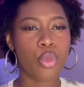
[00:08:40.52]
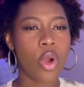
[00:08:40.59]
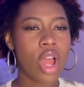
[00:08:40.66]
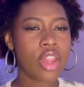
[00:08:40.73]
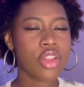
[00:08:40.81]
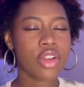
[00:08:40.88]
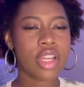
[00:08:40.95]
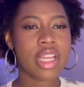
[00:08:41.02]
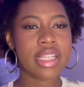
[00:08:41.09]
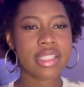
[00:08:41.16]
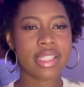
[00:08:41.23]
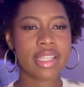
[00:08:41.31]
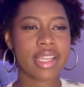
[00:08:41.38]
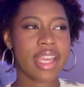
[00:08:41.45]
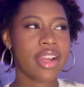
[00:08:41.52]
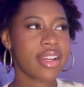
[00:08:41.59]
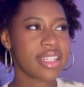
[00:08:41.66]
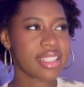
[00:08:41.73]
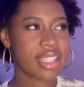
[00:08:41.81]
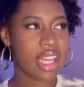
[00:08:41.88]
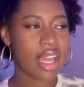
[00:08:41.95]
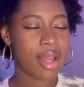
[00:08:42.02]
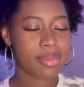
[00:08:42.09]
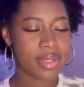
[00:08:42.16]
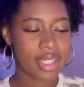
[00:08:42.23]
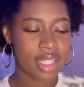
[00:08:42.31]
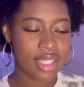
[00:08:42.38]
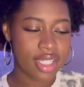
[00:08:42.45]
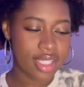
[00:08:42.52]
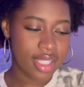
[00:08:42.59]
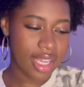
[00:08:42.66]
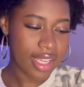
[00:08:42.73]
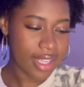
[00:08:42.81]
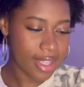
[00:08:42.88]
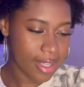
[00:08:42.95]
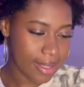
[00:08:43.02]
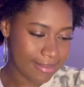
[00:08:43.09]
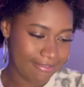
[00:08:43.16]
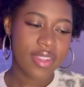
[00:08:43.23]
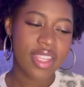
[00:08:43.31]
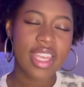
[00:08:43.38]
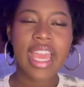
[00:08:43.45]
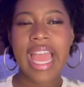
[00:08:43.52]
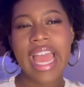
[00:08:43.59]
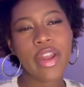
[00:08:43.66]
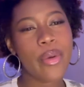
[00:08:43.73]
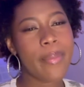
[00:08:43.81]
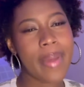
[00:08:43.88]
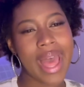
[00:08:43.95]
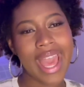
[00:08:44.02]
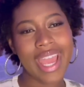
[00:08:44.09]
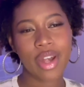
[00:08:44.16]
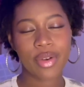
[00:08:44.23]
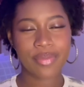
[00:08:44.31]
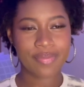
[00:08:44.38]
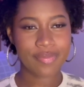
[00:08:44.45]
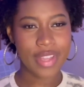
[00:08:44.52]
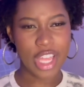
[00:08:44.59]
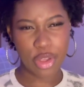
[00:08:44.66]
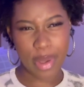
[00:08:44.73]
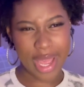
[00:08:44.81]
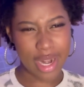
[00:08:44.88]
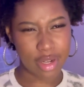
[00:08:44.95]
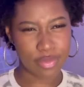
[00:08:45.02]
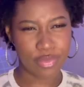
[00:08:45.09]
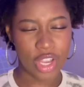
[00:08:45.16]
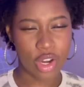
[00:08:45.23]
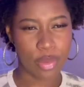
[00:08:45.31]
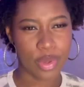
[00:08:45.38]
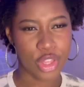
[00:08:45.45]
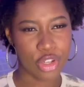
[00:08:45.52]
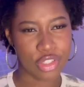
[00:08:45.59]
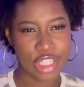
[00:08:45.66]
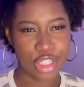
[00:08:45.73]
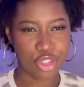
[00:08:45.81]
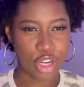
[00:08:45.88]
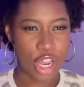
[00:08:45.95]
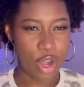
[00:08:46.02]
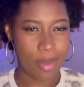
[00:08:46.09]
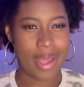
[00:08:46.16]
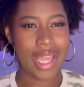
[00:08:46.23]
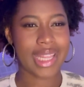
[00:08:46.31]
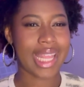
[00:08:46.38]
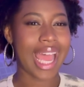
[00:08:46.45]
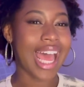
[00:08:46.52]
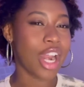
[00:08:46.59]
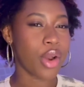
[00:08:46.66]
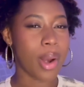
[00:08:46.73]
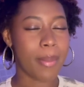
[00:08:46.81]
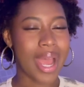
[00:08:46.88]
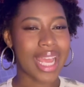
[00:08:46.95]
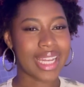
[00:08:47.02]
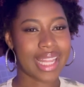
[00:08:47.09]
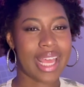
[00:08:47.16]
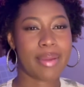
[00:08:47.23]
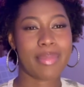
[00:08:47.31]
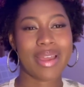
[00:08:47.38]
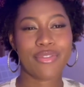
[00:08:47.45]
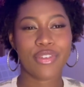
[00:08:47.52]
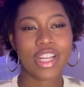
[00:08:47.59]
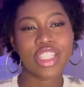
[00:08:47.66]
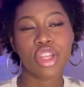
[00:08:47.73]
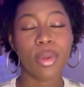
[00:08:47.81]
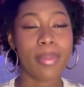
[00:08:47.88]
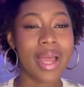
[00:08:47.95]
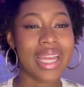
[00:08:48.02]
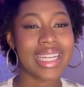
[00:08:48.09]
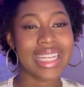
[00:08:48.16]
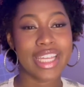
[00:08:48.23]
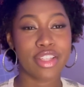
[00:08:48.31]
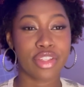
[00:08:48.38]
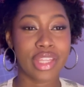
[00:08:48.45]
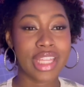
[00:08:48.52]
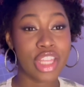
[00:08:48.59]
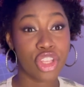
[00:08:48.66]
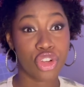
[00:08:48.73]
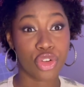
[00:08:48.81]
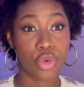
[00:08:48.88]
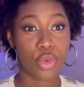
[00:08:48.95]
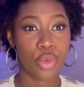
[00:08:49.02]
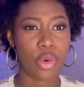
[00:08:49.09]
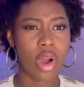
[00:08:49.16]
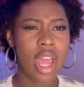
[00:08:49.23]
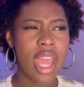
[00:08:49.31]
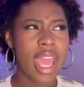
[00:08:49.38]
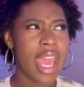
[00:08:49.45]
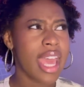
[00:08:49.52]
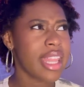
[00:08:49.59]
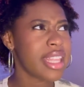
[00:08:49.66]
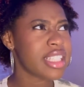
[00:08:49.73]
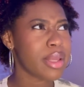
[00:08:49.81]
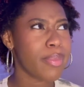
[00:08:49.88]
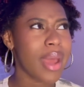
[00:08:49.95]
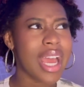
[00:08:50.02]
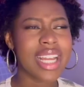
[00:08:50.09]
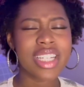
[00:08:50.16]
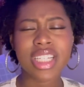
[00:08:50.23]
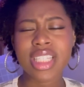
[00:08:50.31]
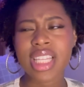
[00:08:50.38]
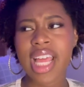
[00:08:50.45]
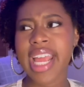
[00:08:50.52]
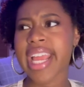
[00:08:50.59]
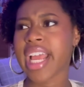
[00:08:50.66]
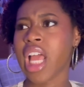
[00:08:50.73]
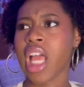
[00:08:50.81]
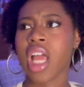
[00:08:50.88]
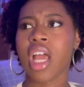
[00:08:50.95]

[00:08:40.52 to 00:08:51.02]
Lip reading: while they're kissing, Carrie stops, and she's like, yeah, I don't mind that you had an affair with your teacher. I don't mind that. I don't mind that. And my friends don't mind it either. They think you're cool. And then Sebastian's like,